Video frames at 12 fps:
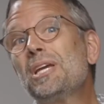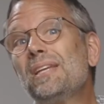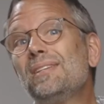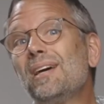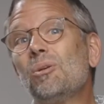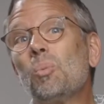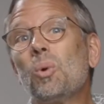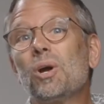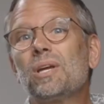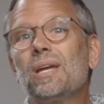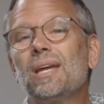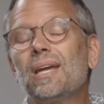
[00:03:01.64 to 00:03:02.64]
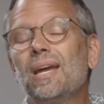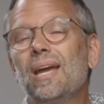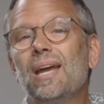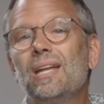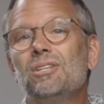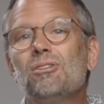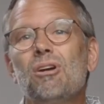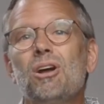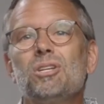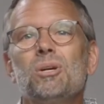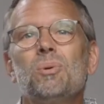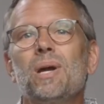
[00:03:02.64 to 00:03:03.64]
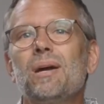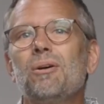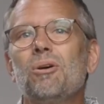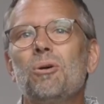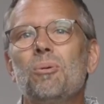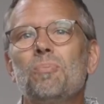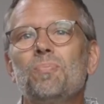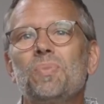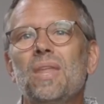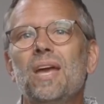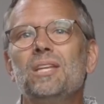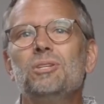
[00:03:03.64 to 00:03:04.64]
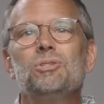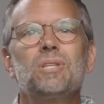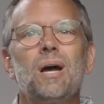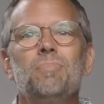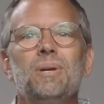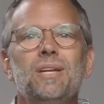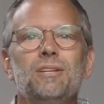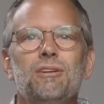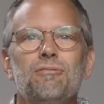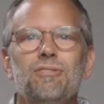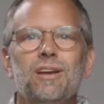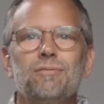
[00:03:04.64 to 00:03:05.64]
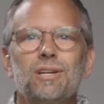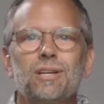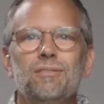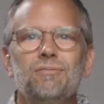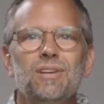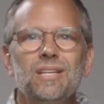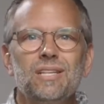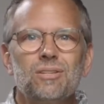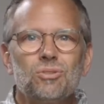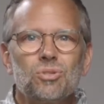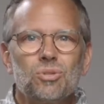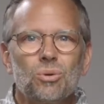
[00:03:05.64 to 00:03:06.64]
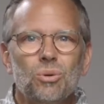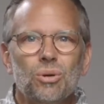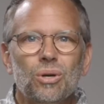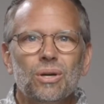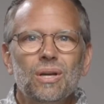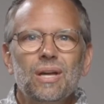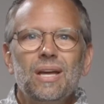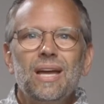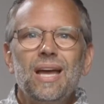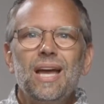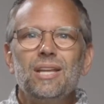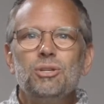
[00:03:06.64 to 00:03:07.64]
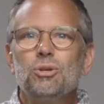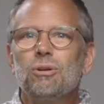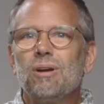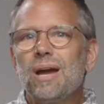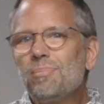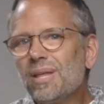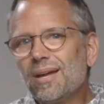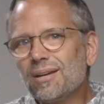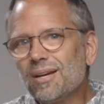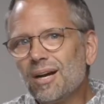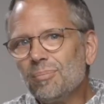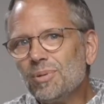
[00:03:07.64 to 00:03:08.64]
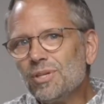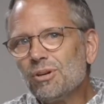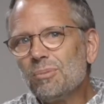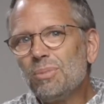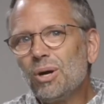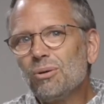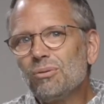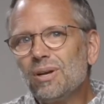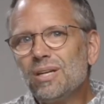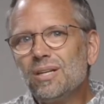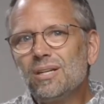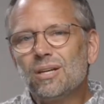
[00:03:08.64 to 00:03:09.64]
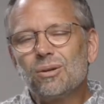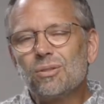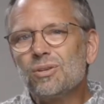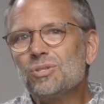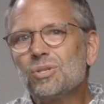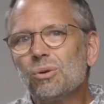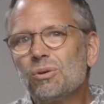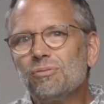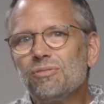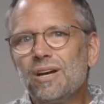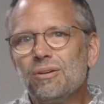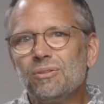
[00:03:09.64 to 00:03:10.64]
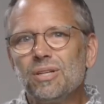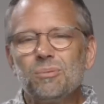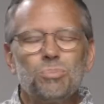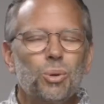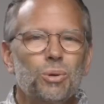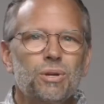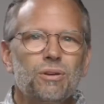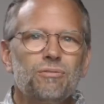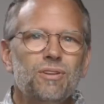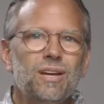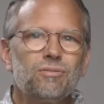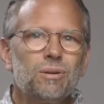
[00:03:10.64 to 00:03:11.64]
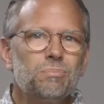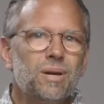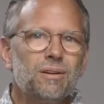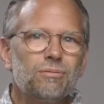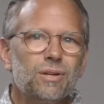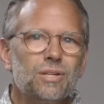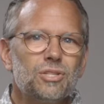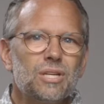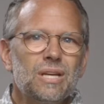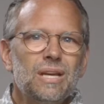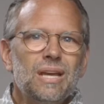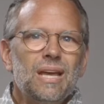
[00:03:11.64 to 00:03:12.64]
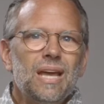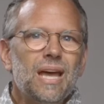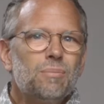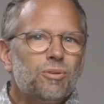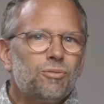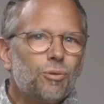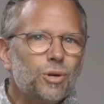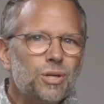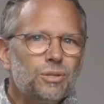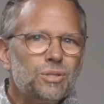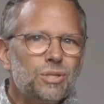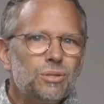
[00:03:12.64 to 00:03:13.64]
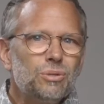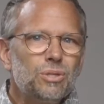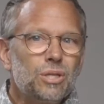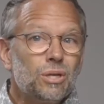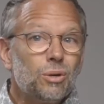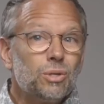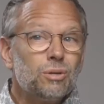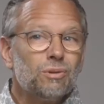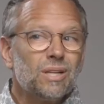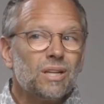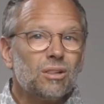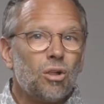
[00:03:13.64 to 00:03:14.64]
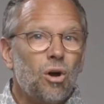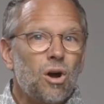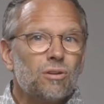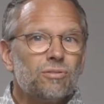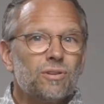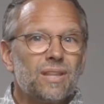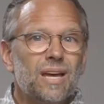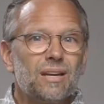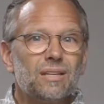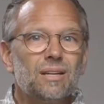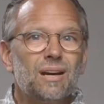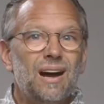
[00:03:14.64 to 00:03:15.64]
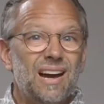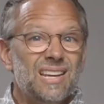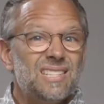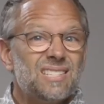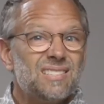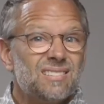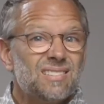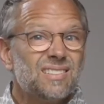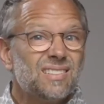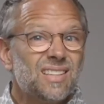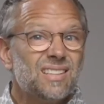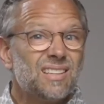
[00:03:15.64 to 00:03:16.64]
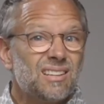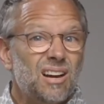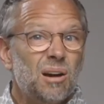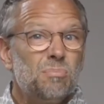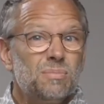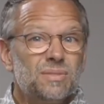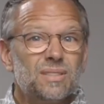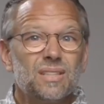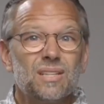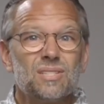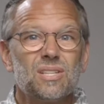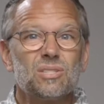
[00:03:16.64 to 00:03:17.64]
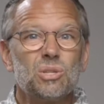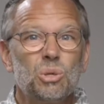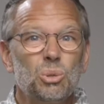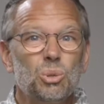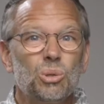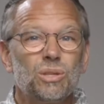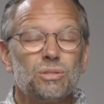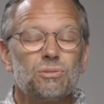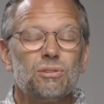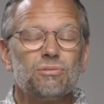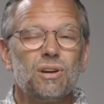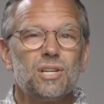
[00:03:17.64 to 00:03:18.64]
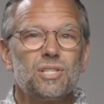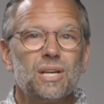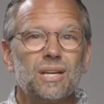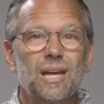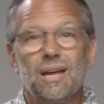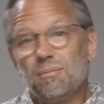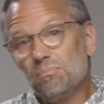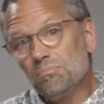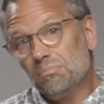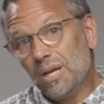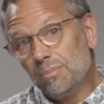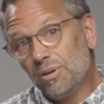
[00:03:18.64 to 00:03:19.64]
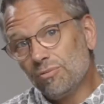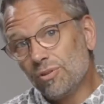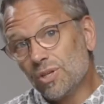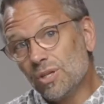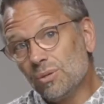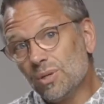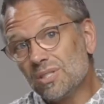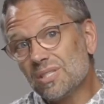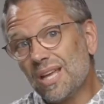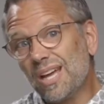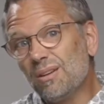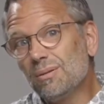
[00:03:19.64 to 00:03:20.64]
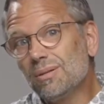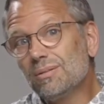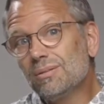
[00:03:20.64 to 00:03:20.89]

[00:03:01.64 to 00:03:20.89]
get done working and you're on your way home and you stop in at your favorite convenience store and you grab that cup and you're about ready to go to the soda fountain and pour your favorite beverage. And before you do, you know, you really long for that ice in the cup because it's cool, it's refreshing, and maybe for you it's that